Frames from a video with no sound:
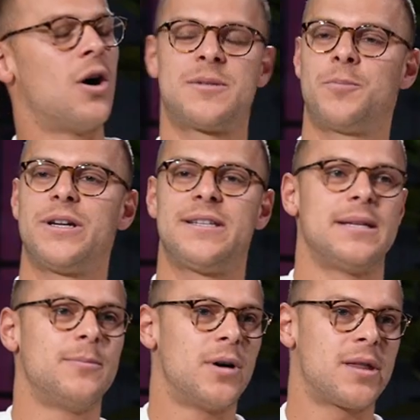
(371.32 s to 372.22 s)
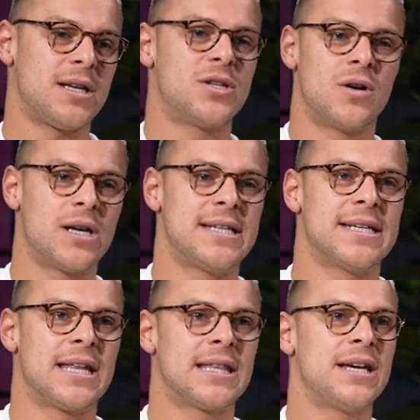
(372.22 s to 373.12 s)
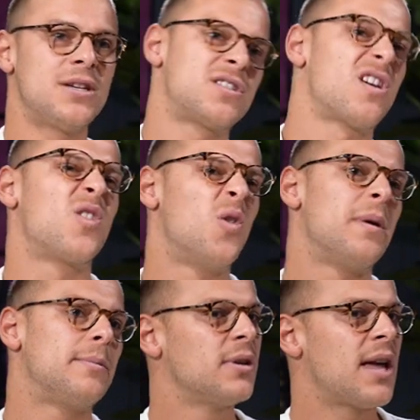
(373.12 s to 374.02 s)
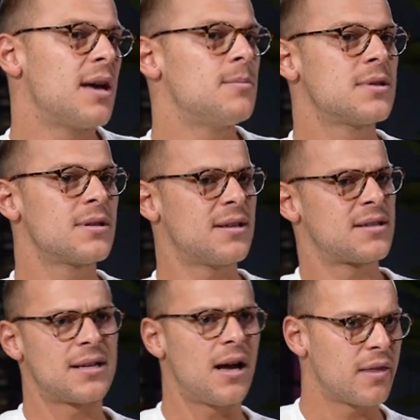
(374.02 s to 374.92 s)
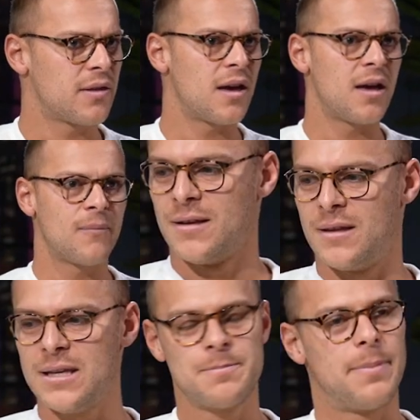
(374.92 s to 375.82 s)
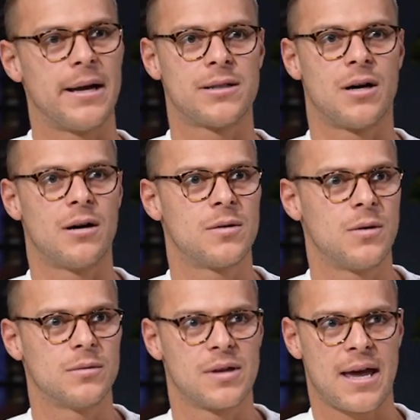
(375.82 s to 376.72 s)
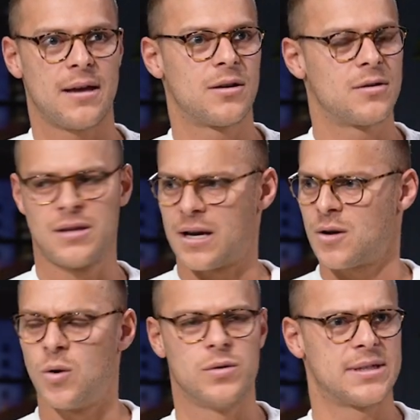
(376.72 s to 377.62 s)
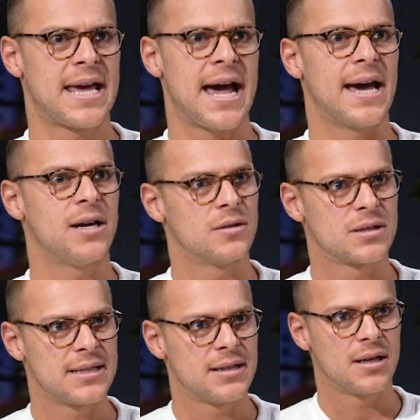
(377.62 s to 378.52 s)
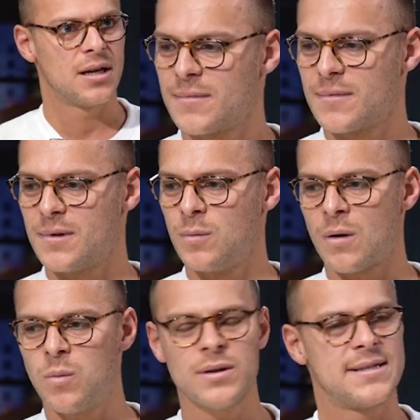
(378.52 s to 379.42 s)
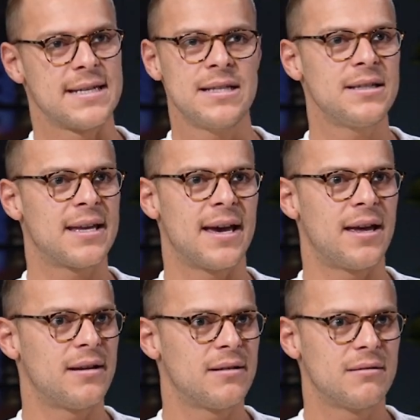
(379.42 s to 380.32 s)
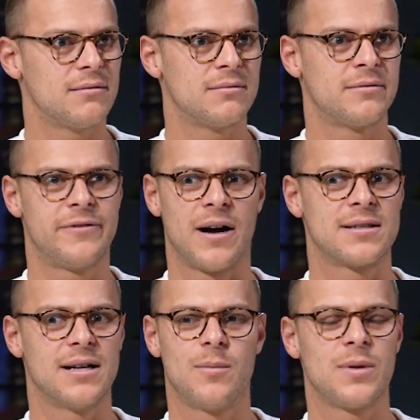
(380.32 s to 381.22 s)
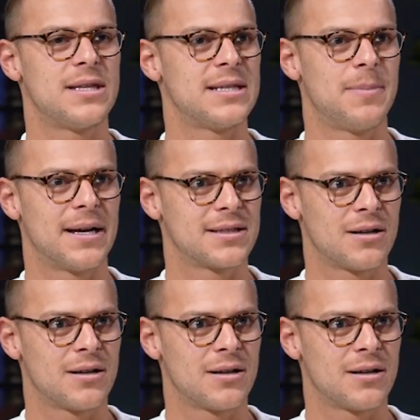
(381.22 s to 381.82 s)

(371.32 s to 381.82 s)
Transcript: Oh, it's pretty simple. I think Johnny said it there. You just don't call people names. Let's start there. This butt dial called caused chaos, didn't it? Like, what didn't get fucked up with this butt